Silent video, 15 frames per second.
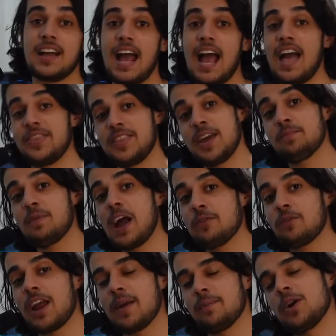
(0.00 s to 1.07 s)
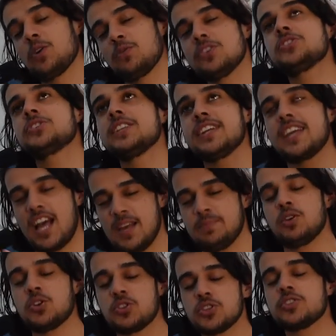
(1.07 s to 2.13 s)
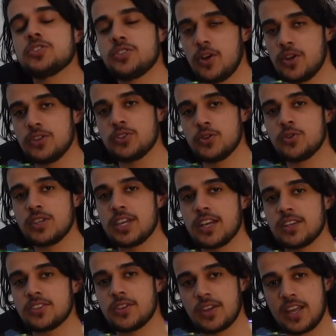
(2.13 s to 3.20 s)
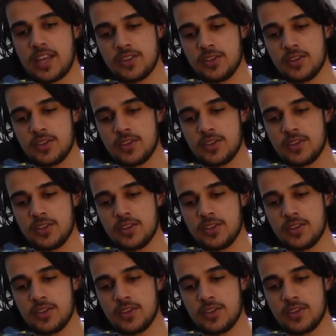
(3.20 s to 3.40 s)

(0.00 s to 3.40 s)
And then my RAM. Originally, I purchased 32 gigs, okay?